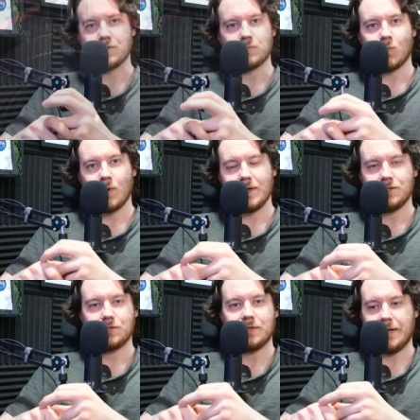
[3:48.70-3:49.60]

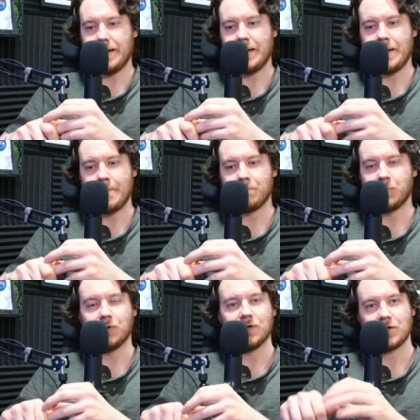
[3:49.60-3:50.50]
wish. Um,
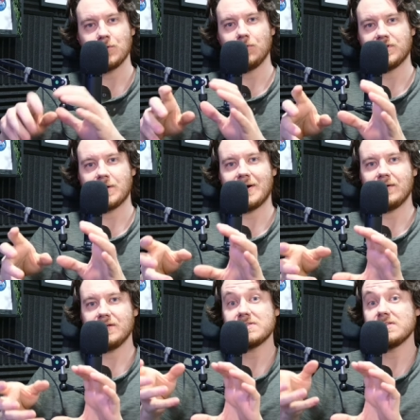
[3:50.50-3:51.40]
but a cool thing about
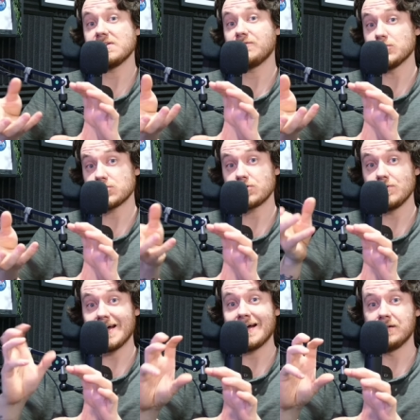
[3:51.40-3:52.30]
this is if you screw
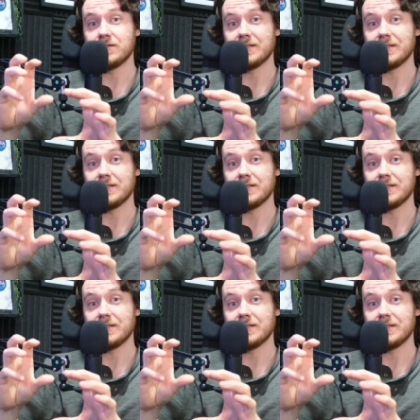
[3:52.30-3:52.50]
it actually